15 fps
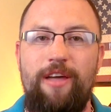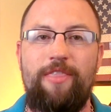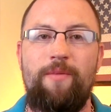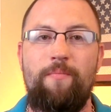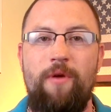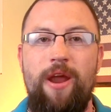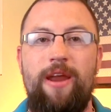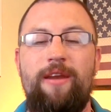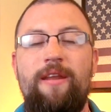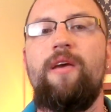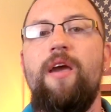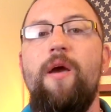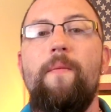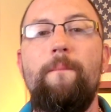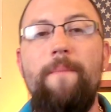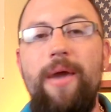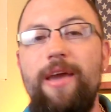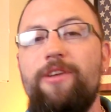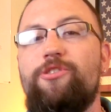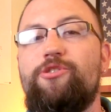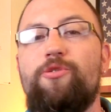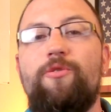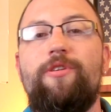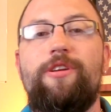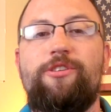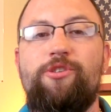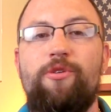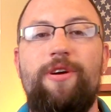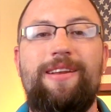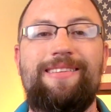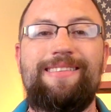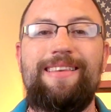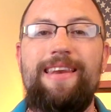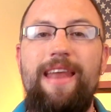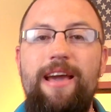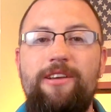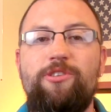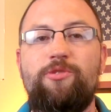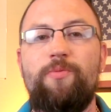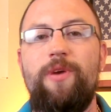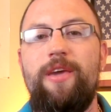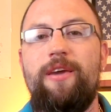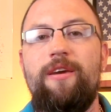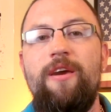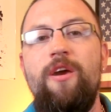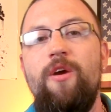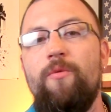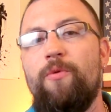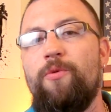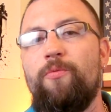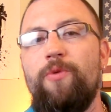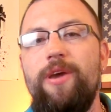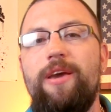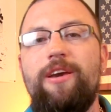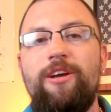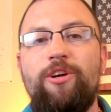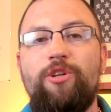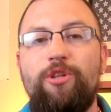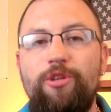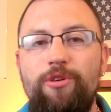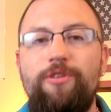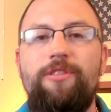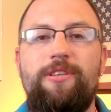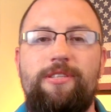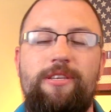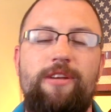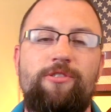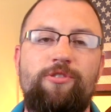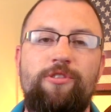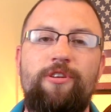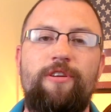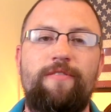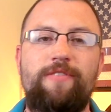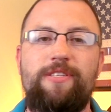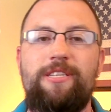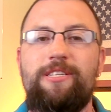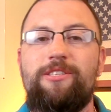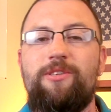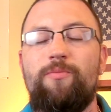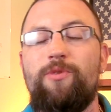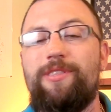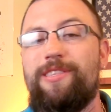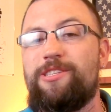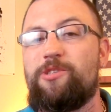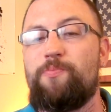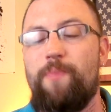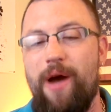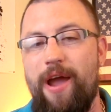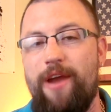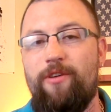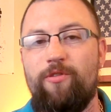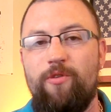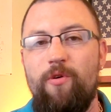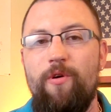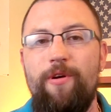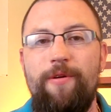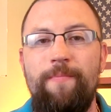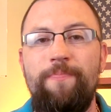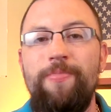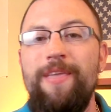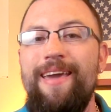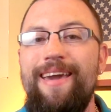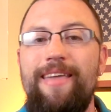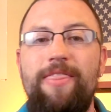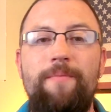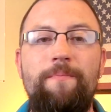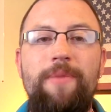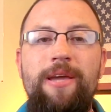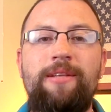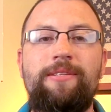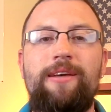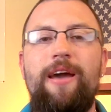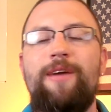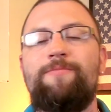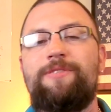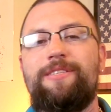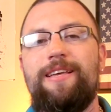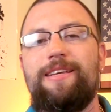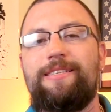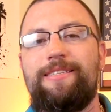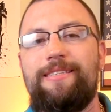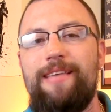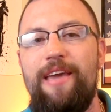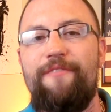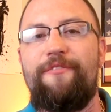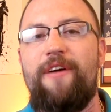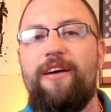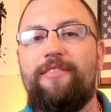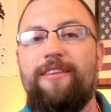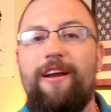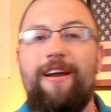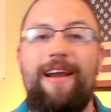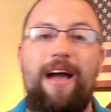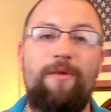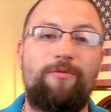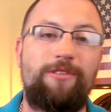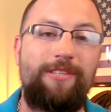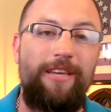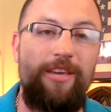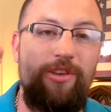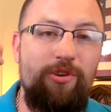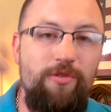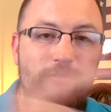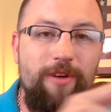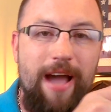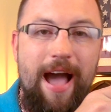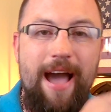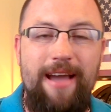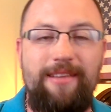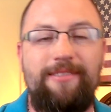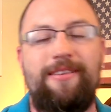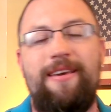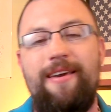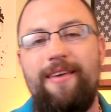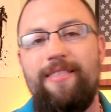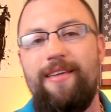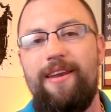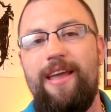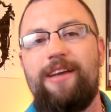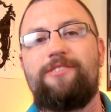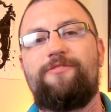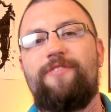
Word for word: on the brain. Make sure to join us next week when we conclude the central nervous system with the spinal cord. In the meantime, stay safe out there and I will see you guys in the next